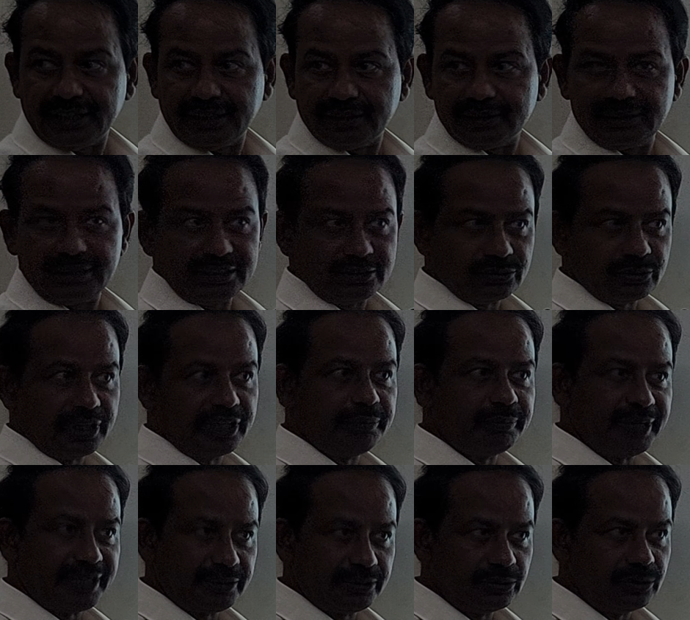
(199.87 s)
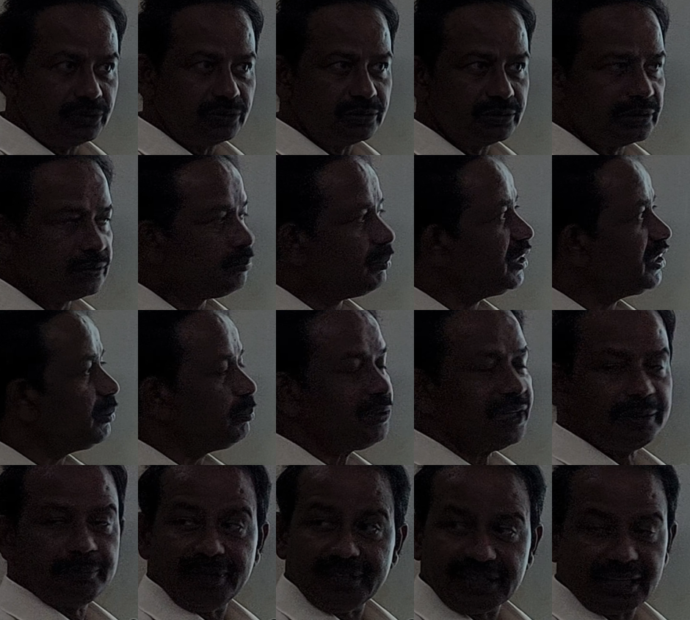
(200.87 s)
Correct? T squared by 2
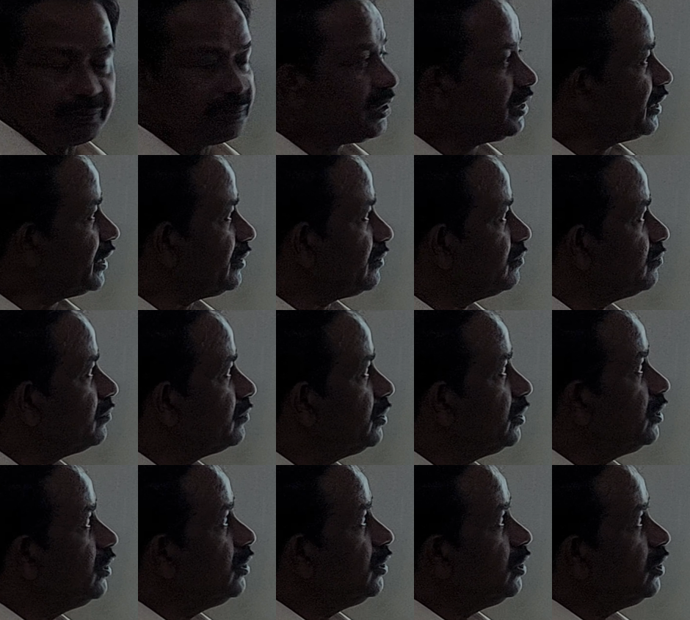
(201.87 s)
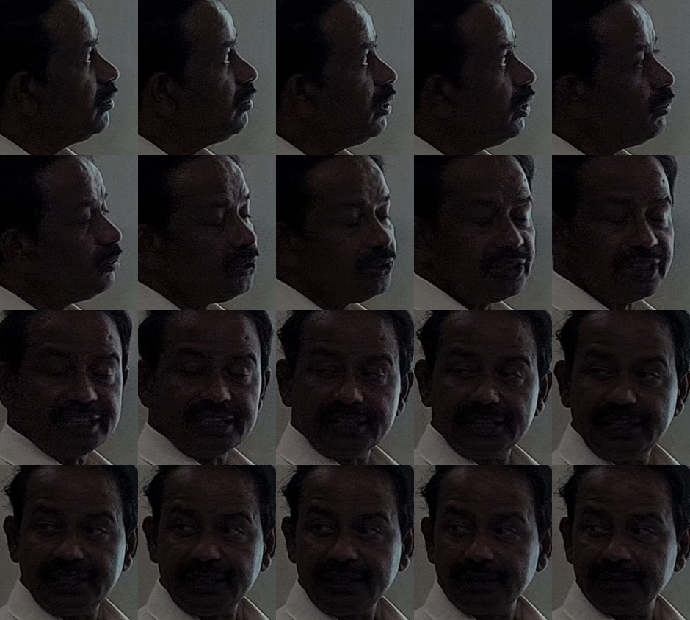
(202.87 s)
multiplied by capital T. We will have to
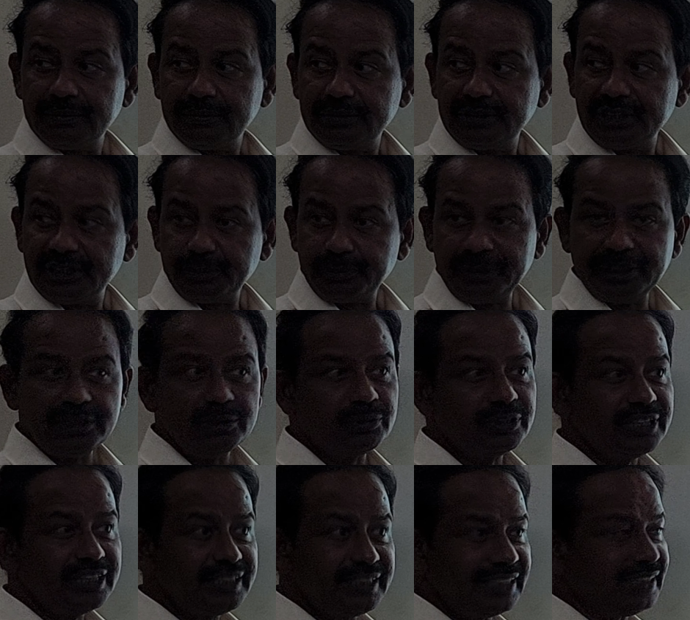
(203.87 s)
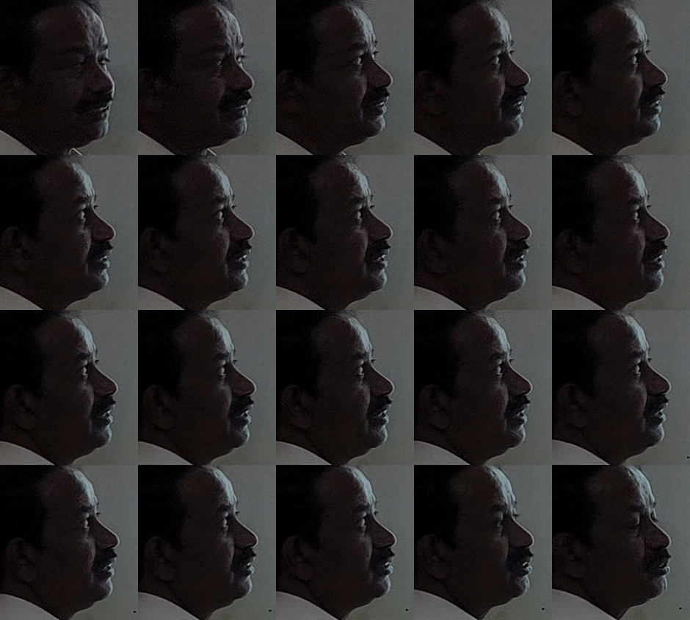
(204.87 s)
integrate with respect to only t,
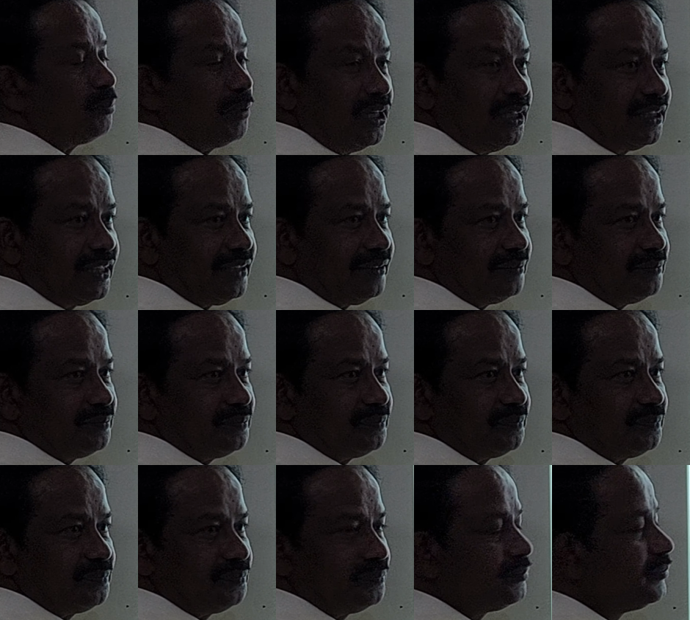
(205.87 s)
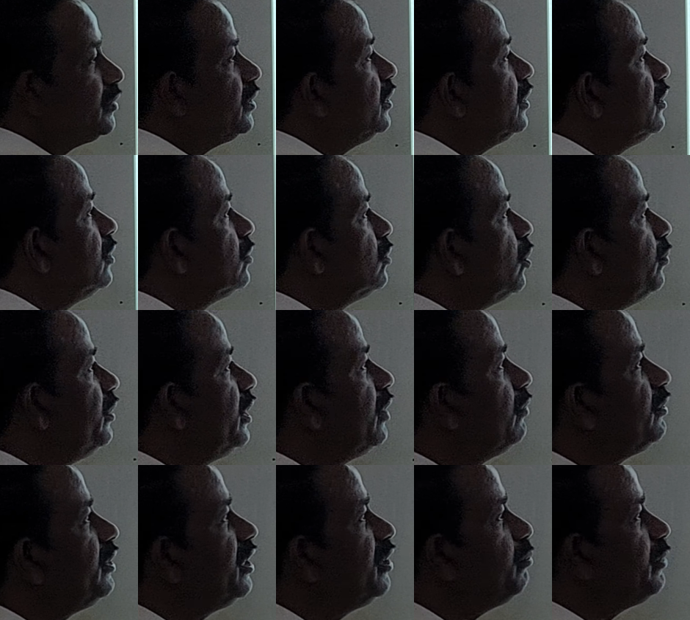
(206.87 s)
small t. So we
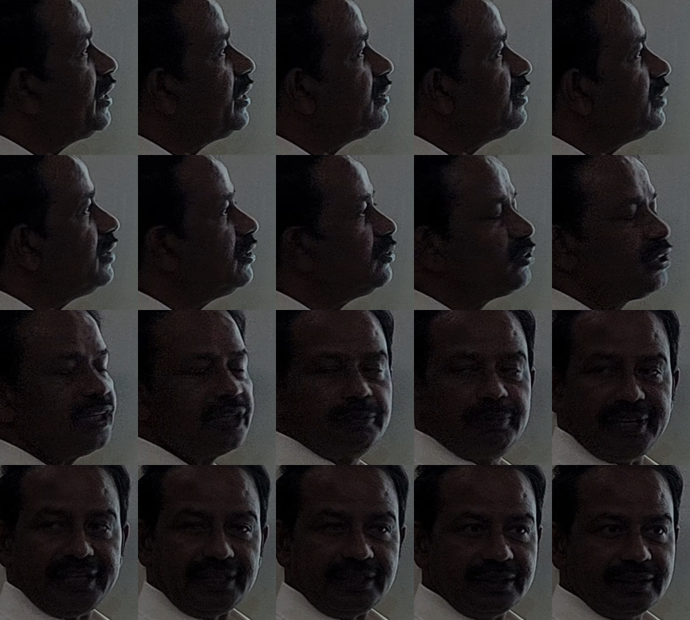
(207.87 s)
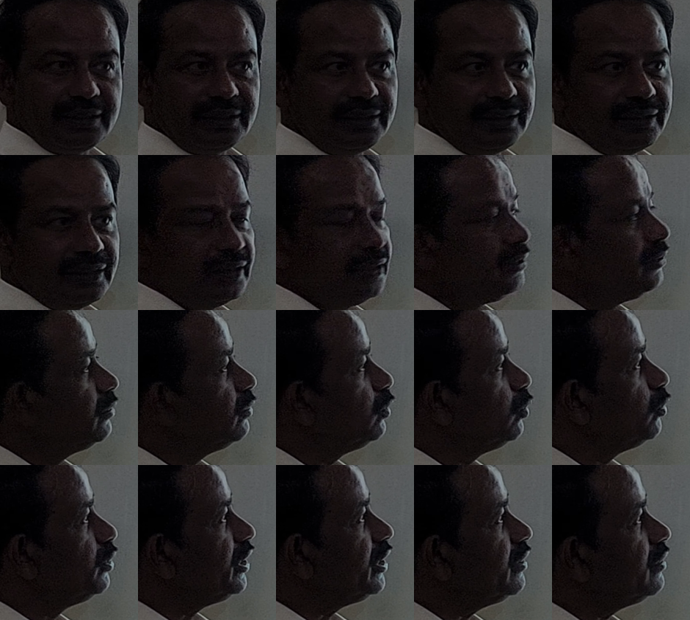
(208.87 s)
have t minus t squared by
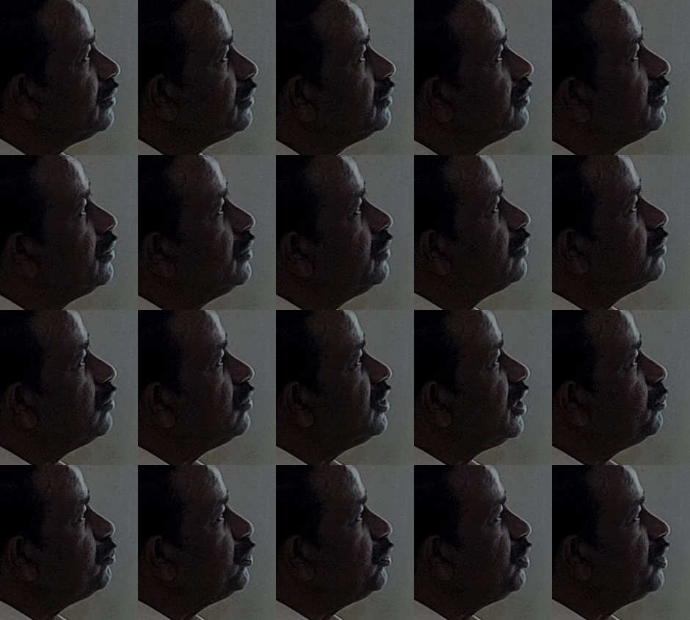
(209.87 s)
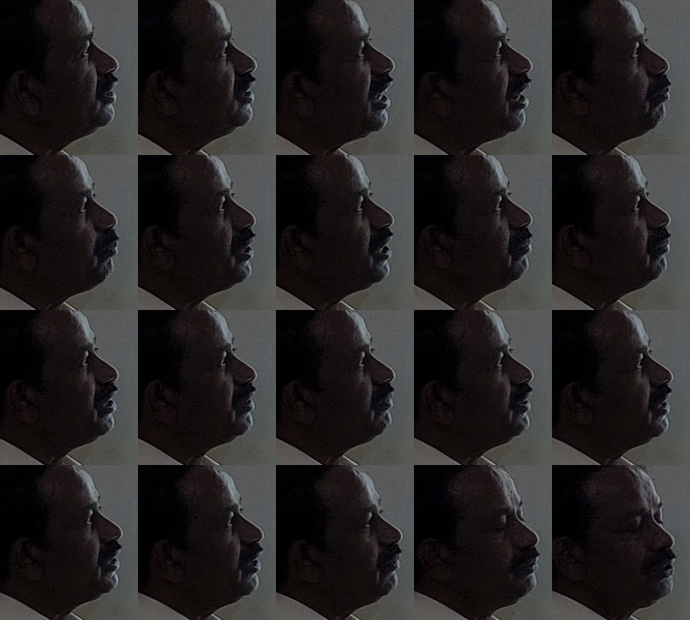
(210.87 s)
2t. So substituting the upper limit
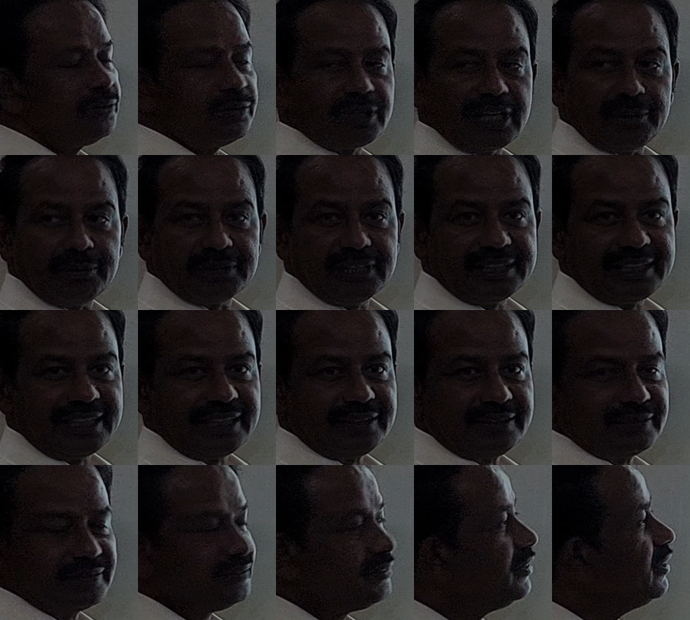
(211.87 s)
will give you capital T.